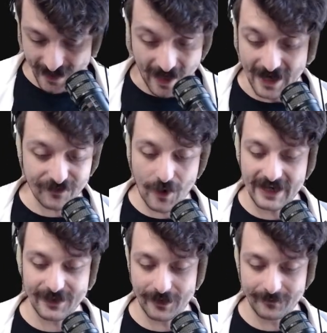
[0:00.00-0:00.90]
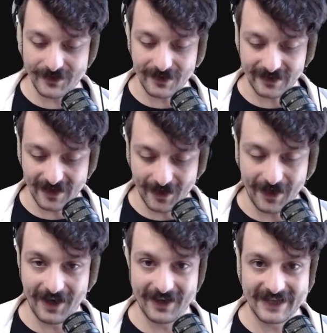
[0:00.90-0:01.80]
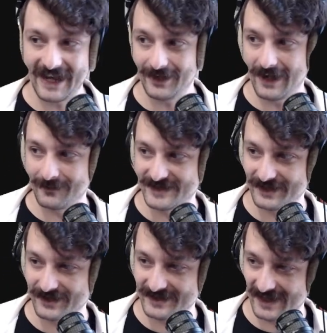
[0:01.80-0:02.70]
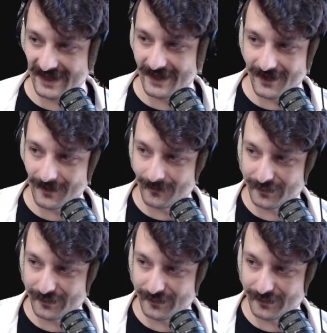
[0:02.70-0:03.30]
I have no idea what I'm doing. Again, I'm still just sitting here.